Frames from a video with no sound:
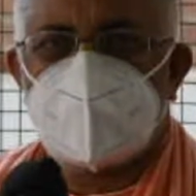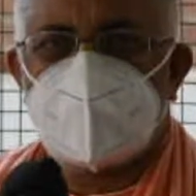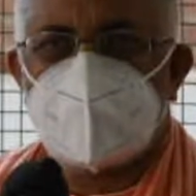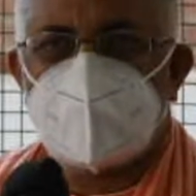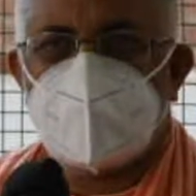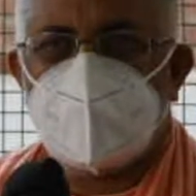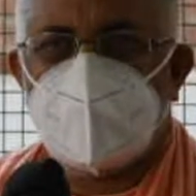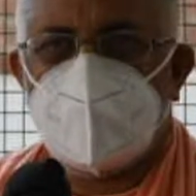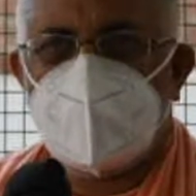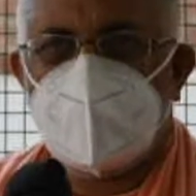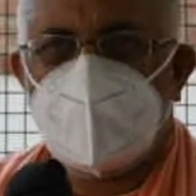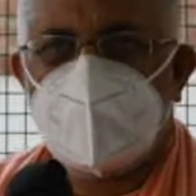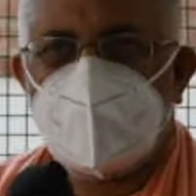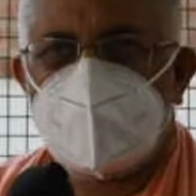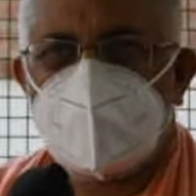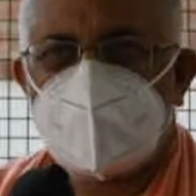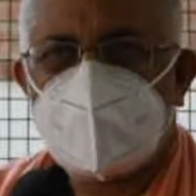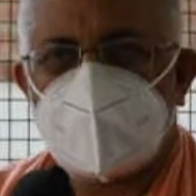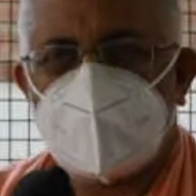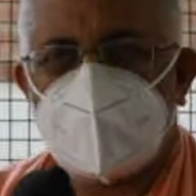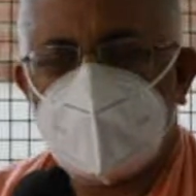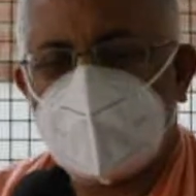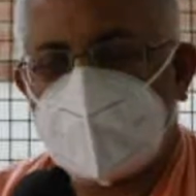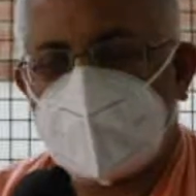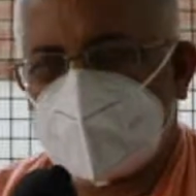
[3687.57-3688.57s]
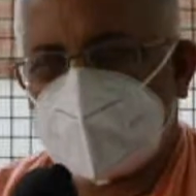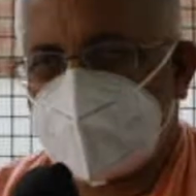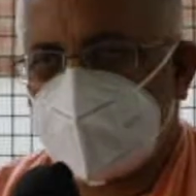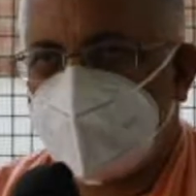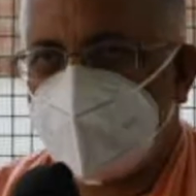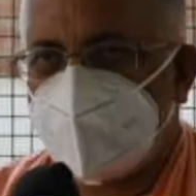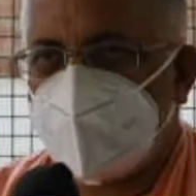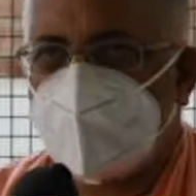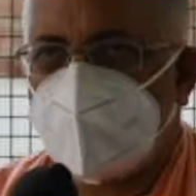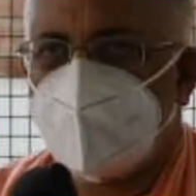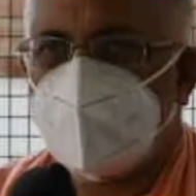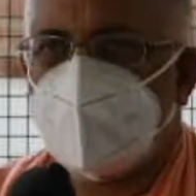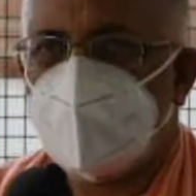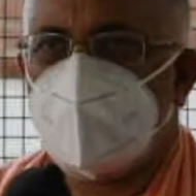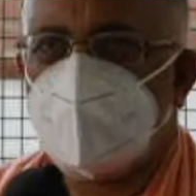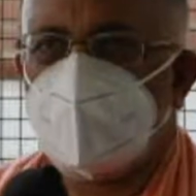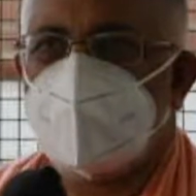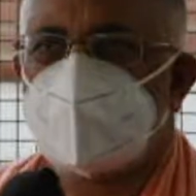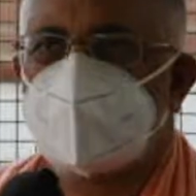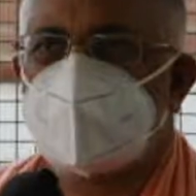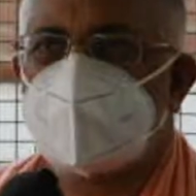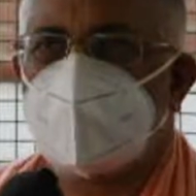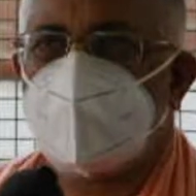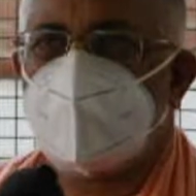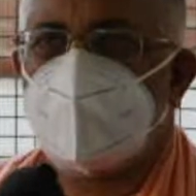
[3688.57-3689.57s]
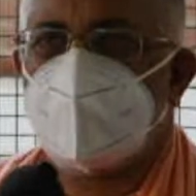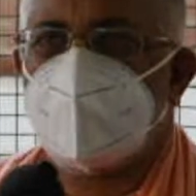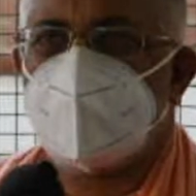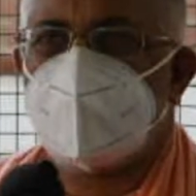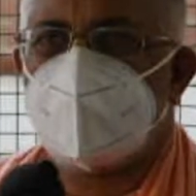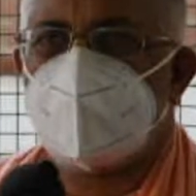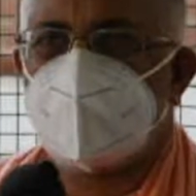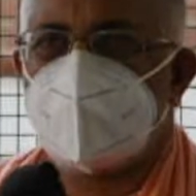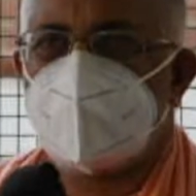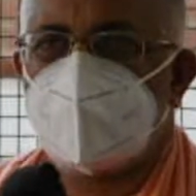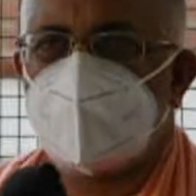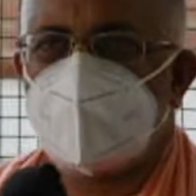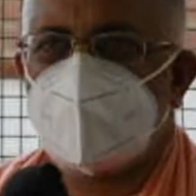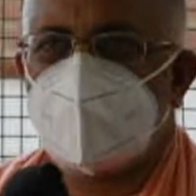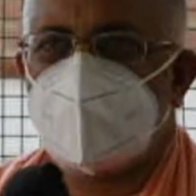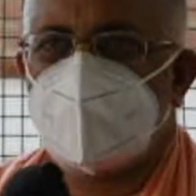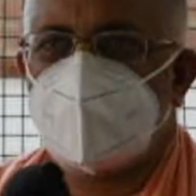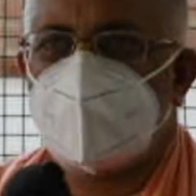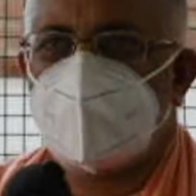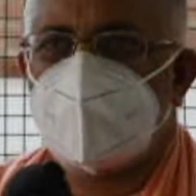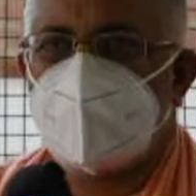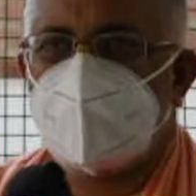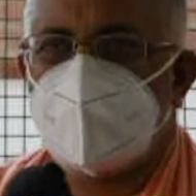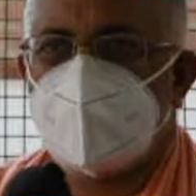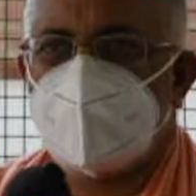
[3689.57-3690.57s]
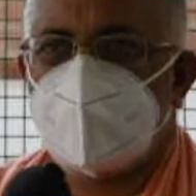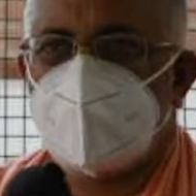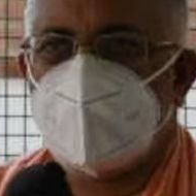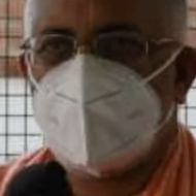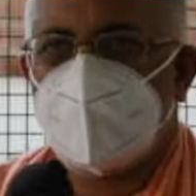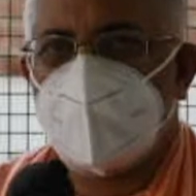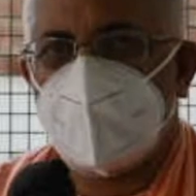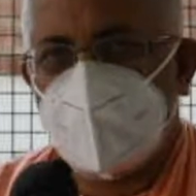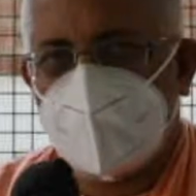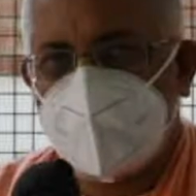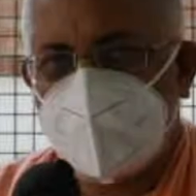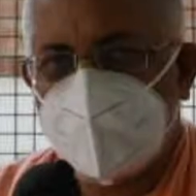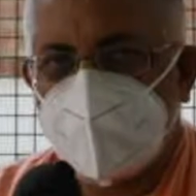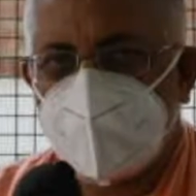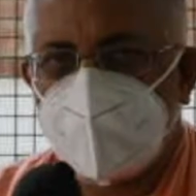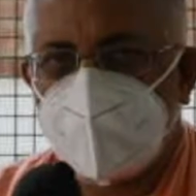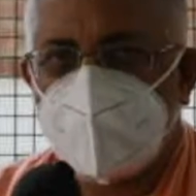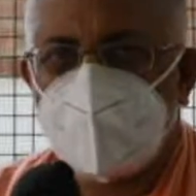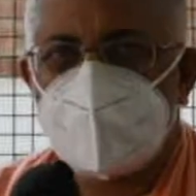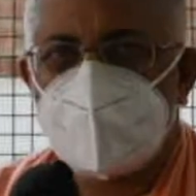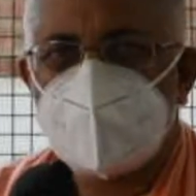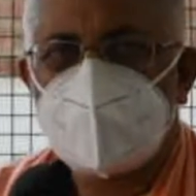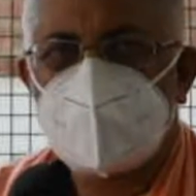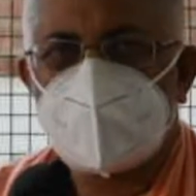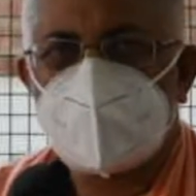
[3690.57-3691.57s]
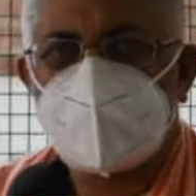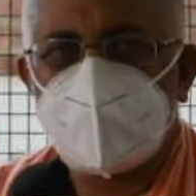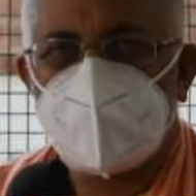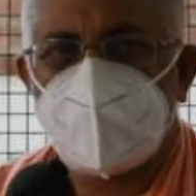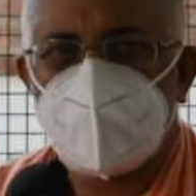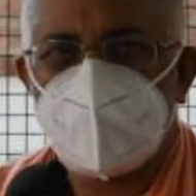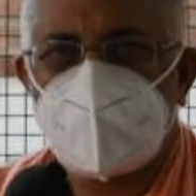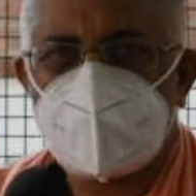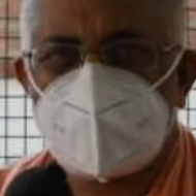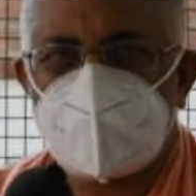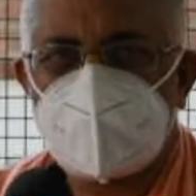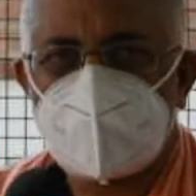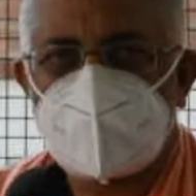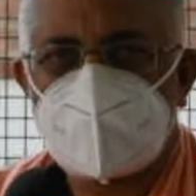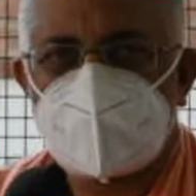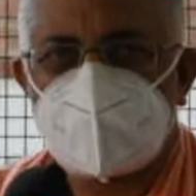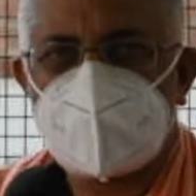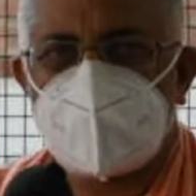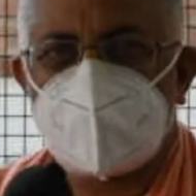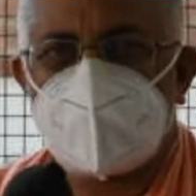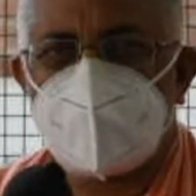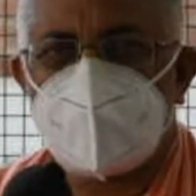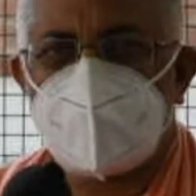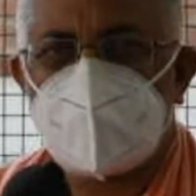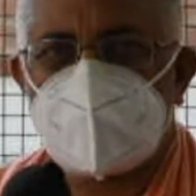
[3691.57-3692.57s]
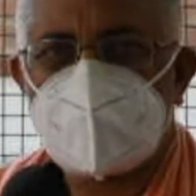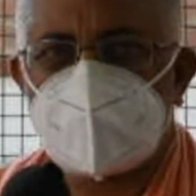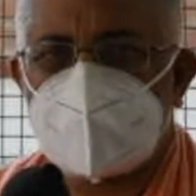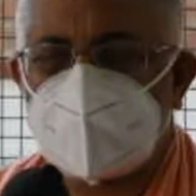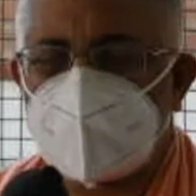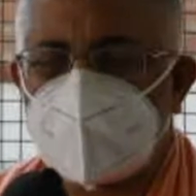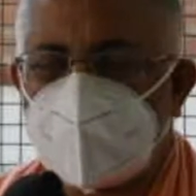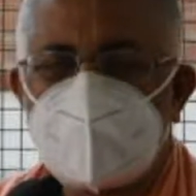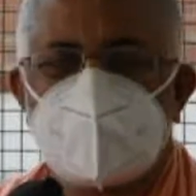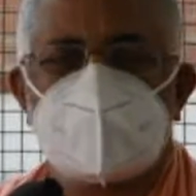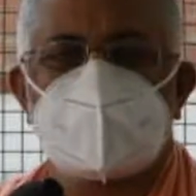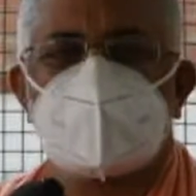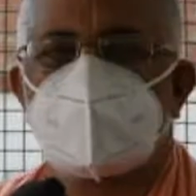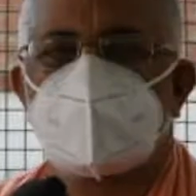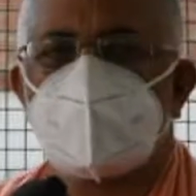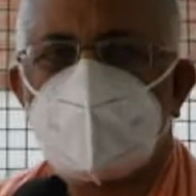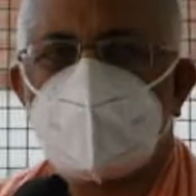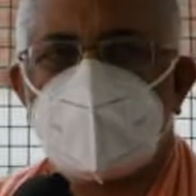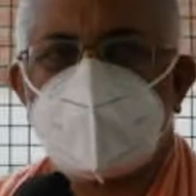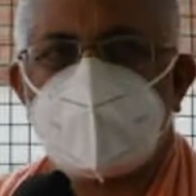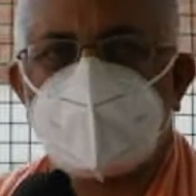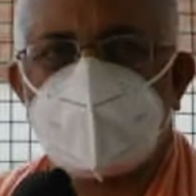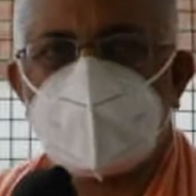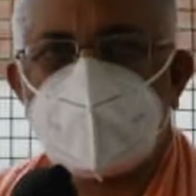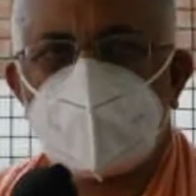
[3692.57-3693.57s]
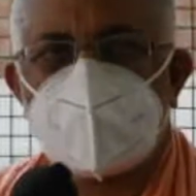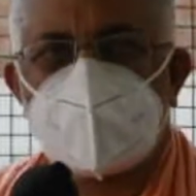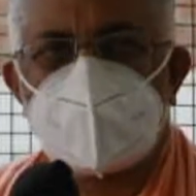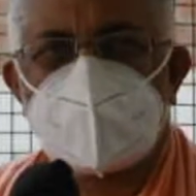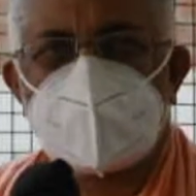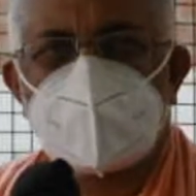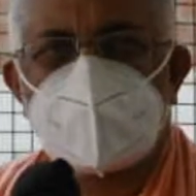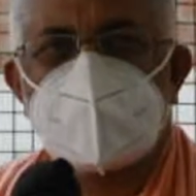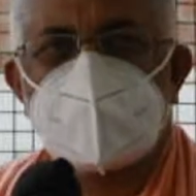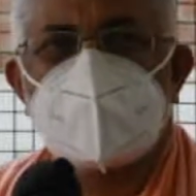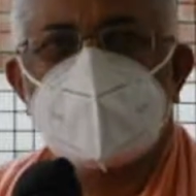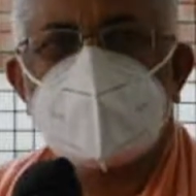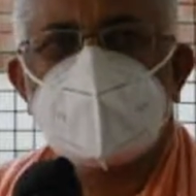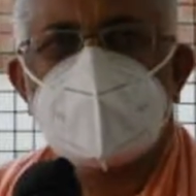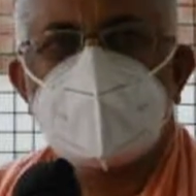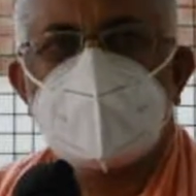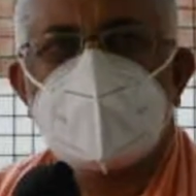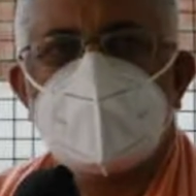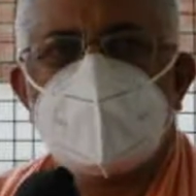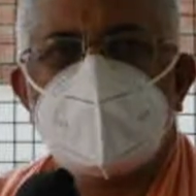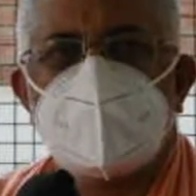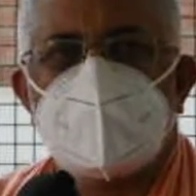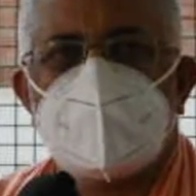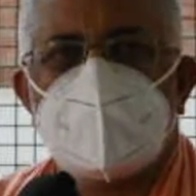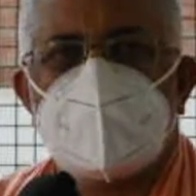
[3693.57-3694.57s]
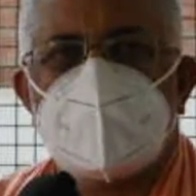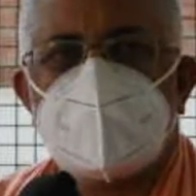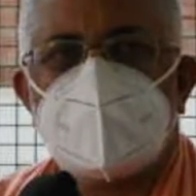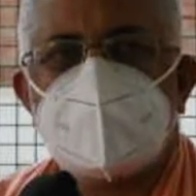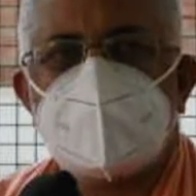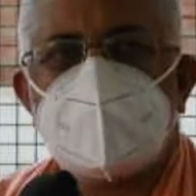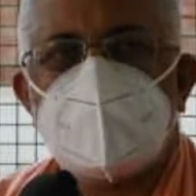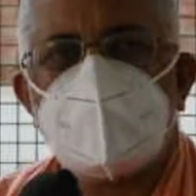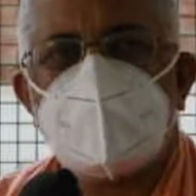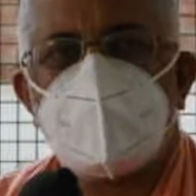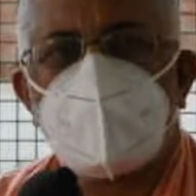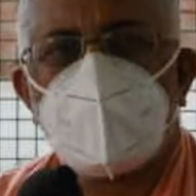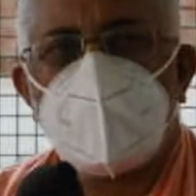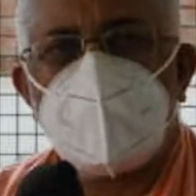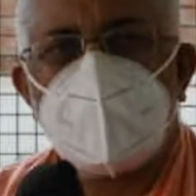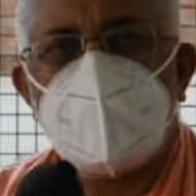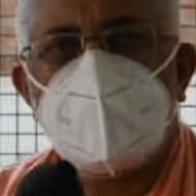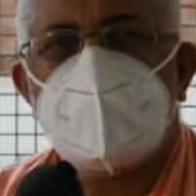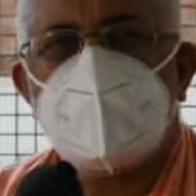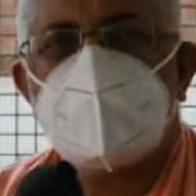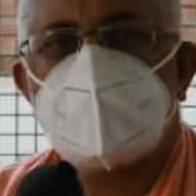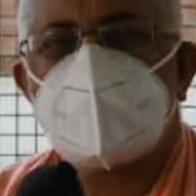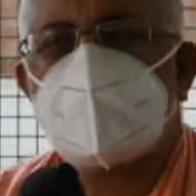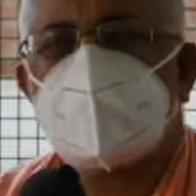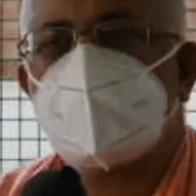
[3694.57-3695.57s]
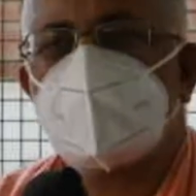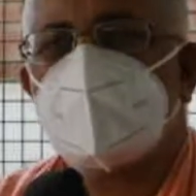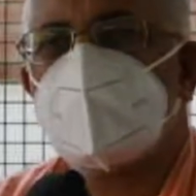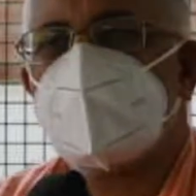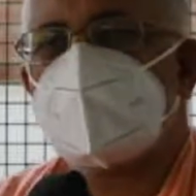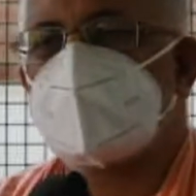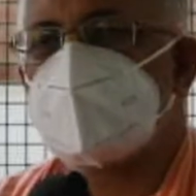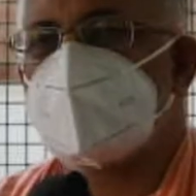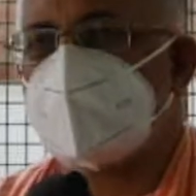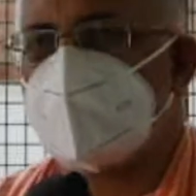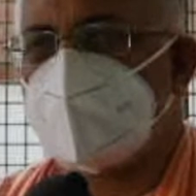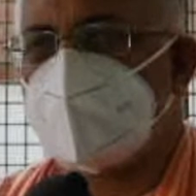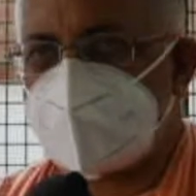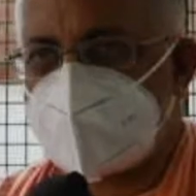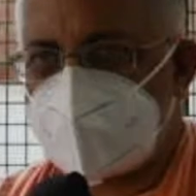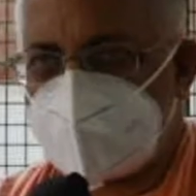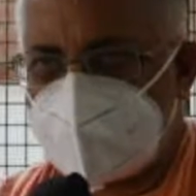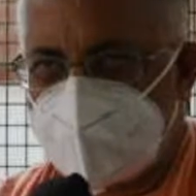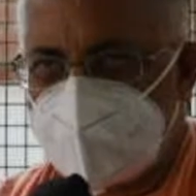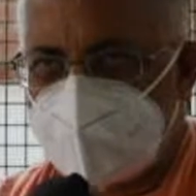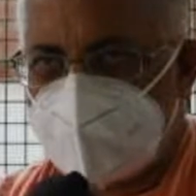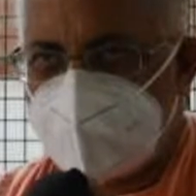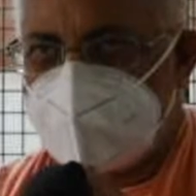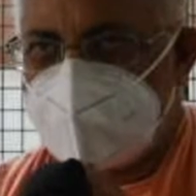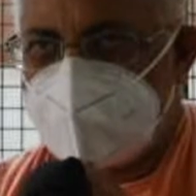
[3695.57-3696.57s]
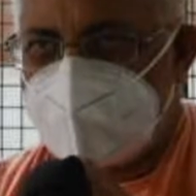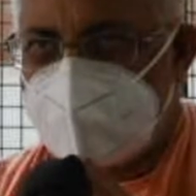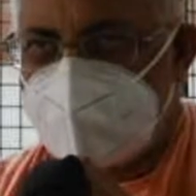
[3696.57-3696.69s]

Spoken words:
That is accepted by the child. In later years, he remembers and said, "My thanks to my father." At that point, he doesn't understand.